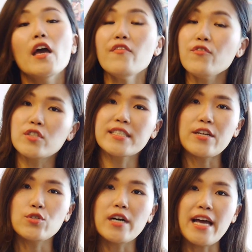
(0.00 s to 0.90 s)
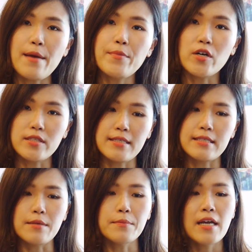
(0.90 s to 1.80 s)
If you schedule a habit or
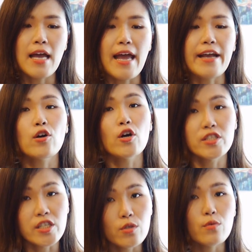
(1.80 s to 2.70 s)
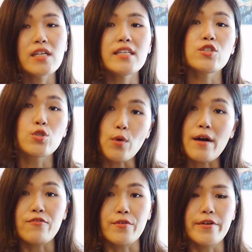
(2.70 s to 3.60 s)
system and continually show
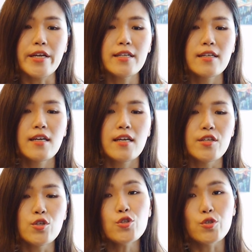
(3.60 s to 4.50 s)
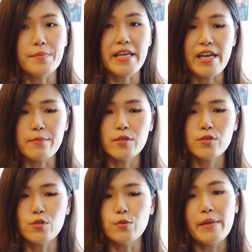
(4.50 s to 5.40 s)
up for it, you should be
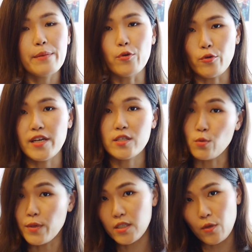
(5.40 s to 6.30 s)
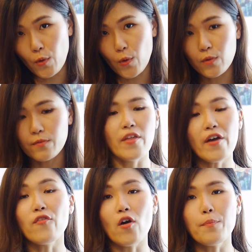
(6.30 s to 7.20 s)
able to make progress towards your goal.
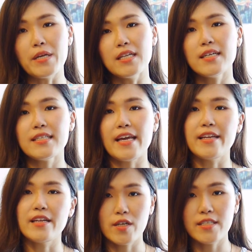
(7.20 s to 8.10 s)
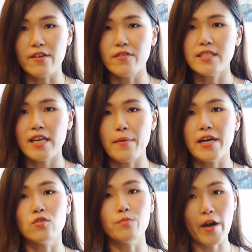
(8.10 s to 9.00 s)
Therefore, pillars and focus areas help
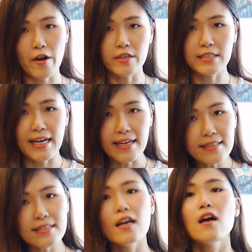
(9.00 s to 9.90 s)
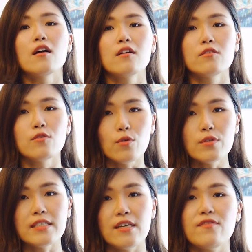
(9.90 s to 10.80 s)
us to prioritize,
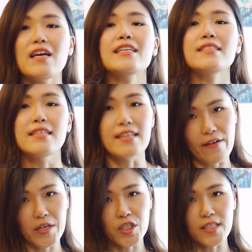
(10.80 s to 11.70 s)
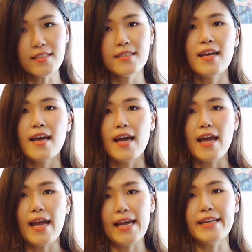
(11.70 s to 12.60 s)
goals give us a direction,
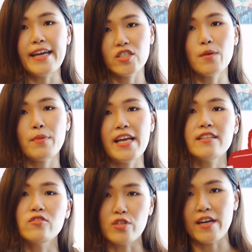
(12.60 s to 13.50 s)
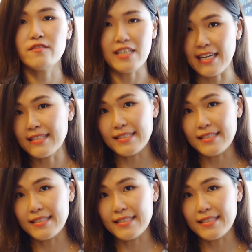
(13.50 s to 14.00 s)
and action plan drives us